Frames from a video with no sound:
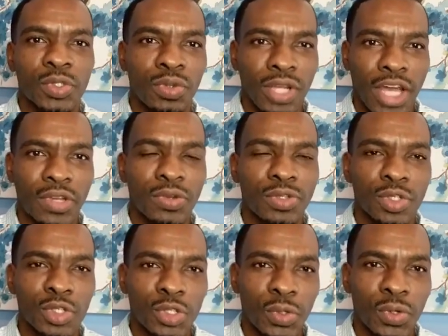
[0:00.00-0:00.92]
to allow you
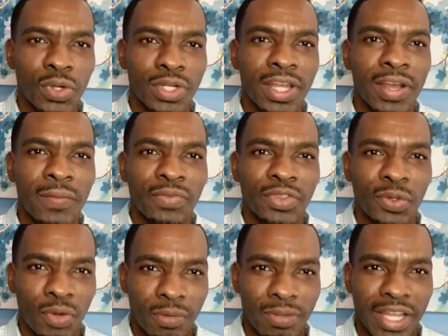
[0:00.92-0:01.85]
to join
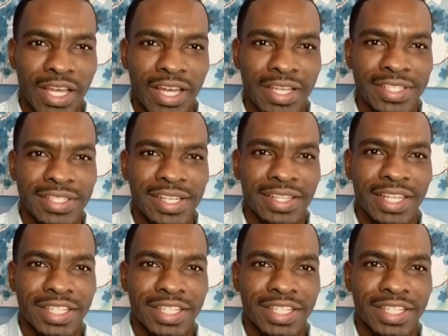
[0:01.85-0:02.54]
the web class.